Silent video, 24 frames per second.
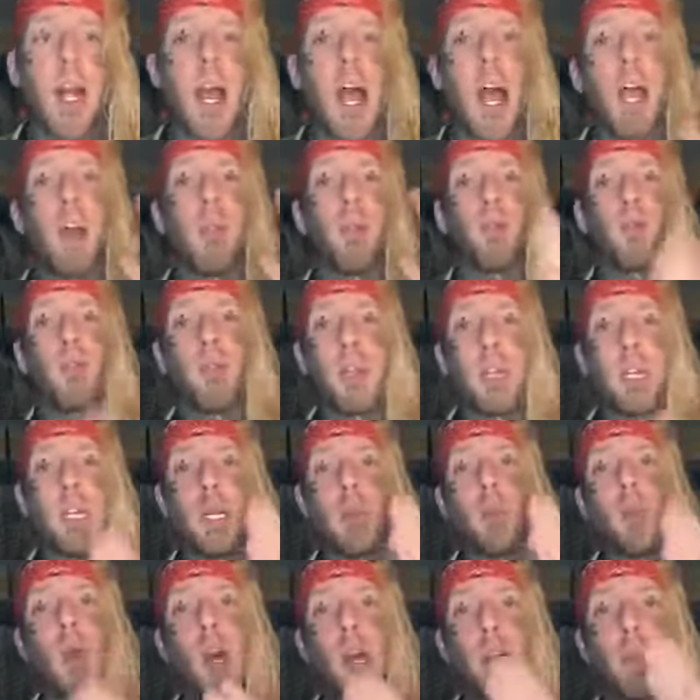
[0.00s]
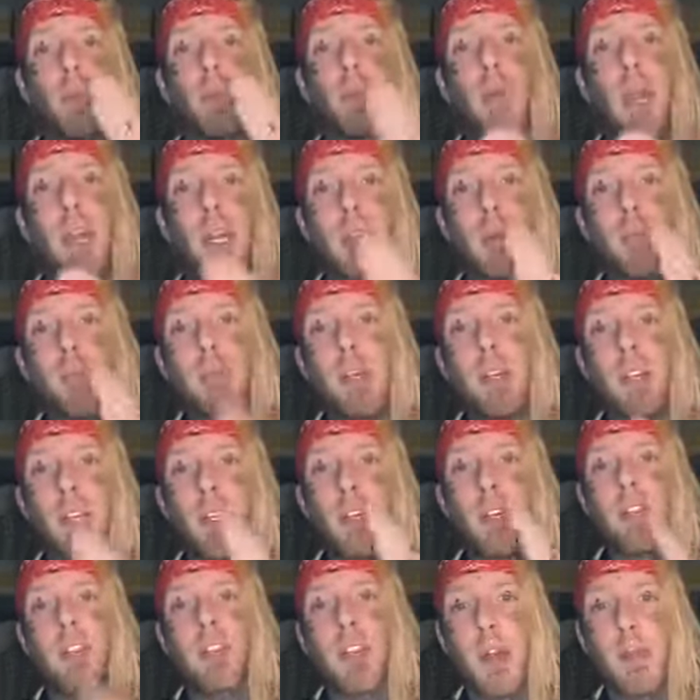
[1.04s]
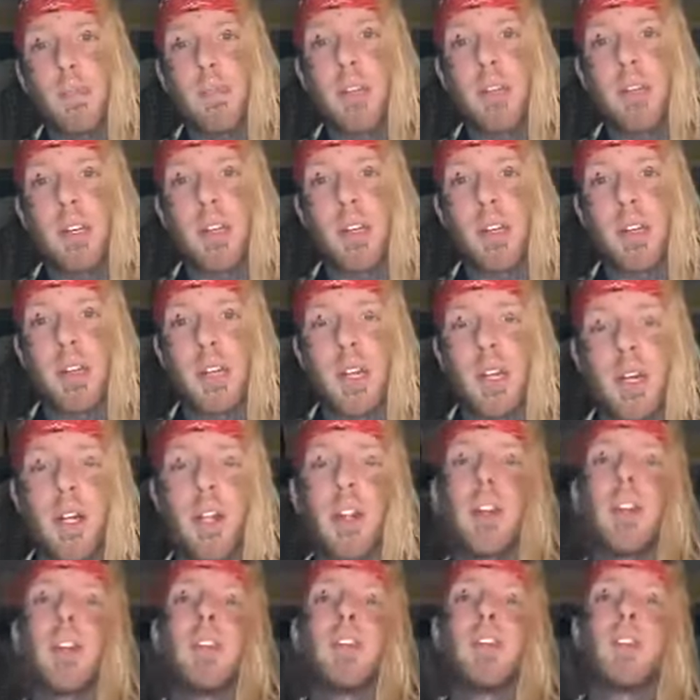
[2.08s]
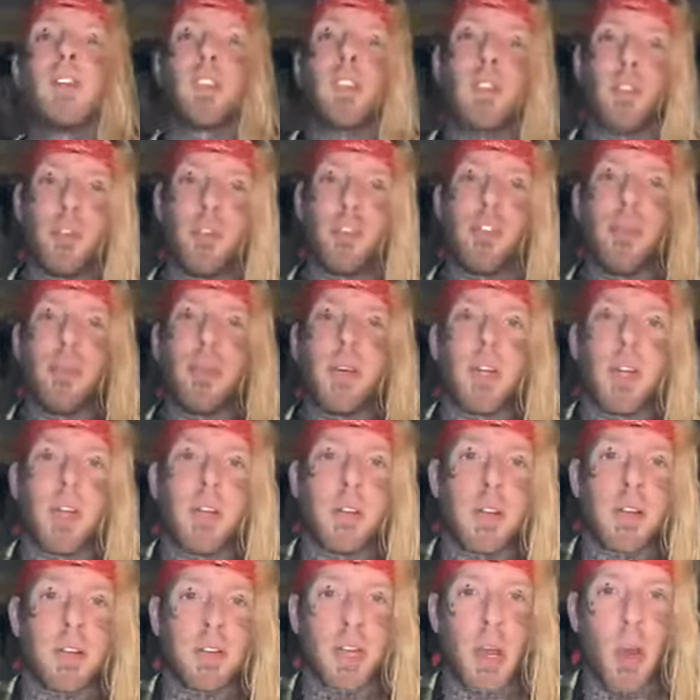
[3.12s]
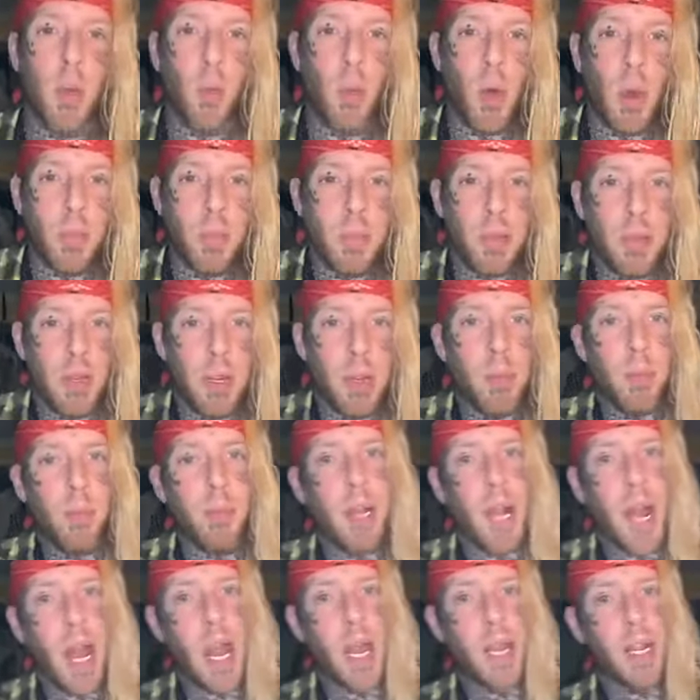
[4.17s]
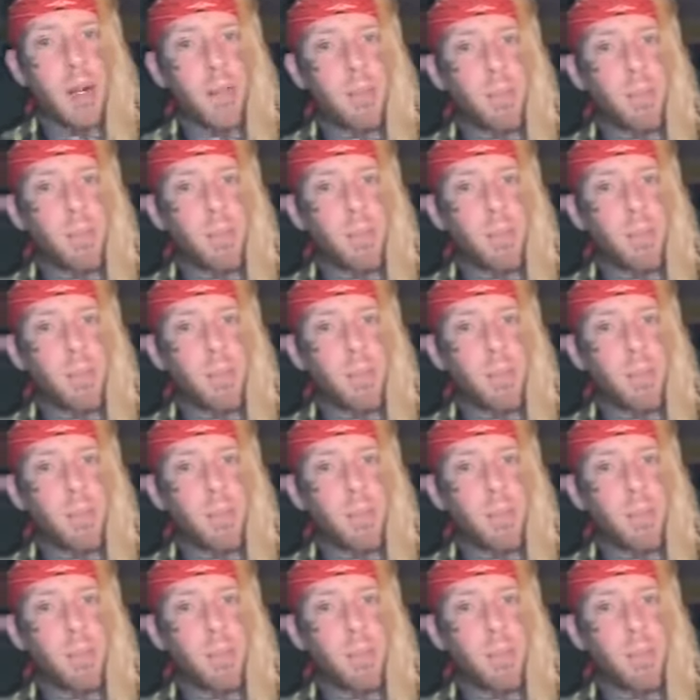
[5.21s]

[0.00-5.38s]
I really want to break a million subs this year, so YouTube will give us that 1 million plaque.